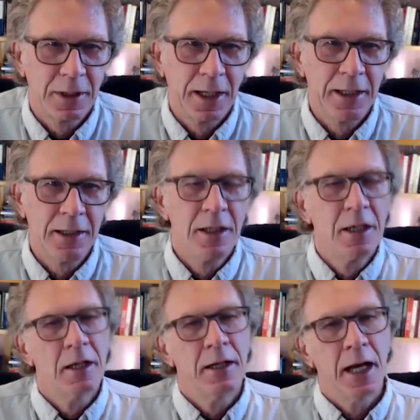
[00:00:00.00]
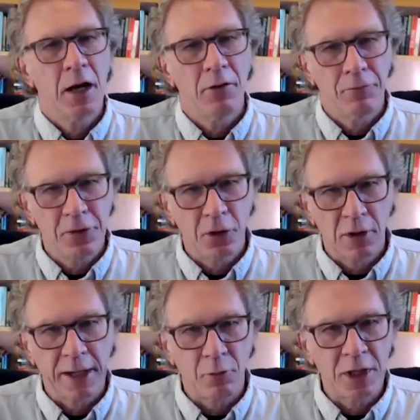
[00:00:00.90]
Okay. Now the field
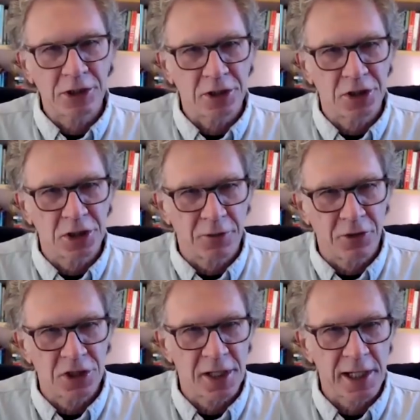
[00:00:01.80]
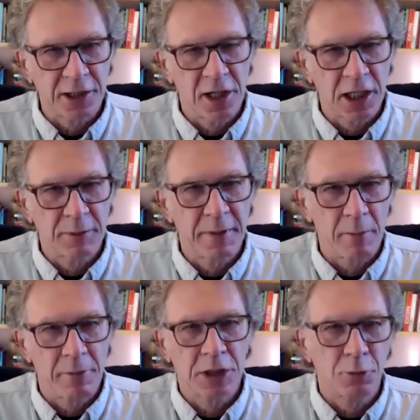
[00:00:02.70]
line resonances, the first thing I talked about,
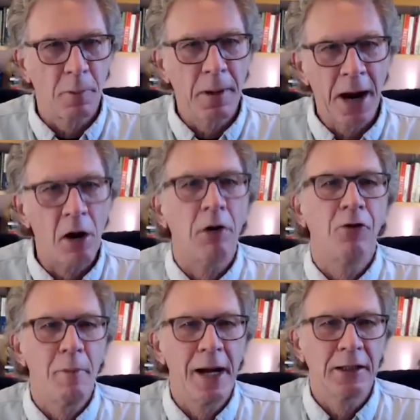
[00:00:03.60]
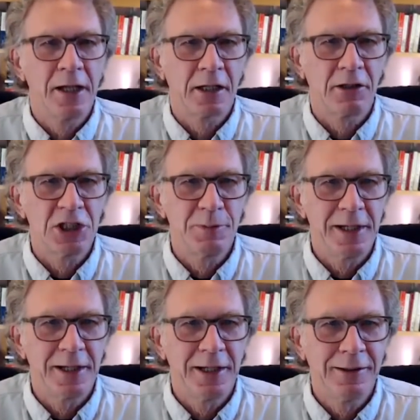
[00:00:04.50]
are much more powerful magnetically
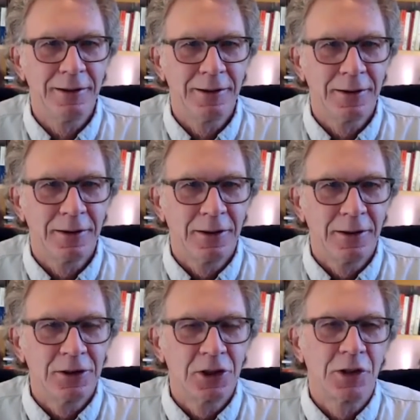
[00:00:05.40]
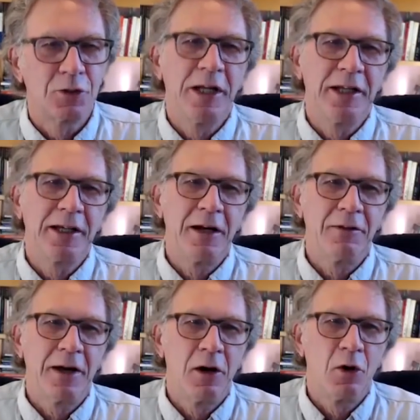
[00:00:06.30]
speaking. So it's really kind
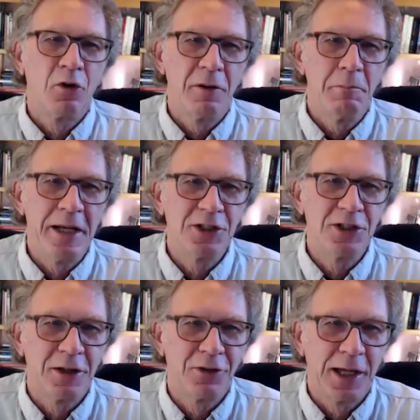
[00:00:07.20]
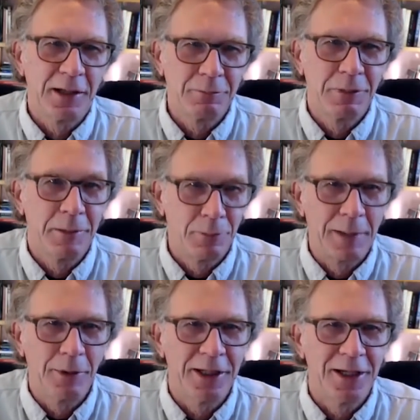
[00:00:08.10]
of, I don't know that it means anything, but it
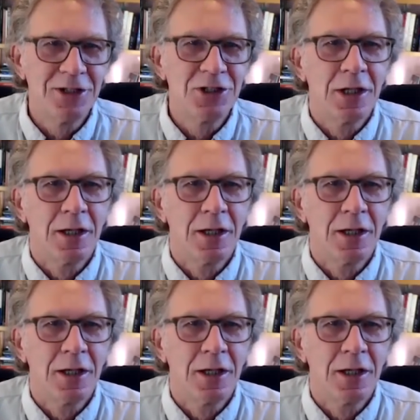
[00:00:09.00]
probably does.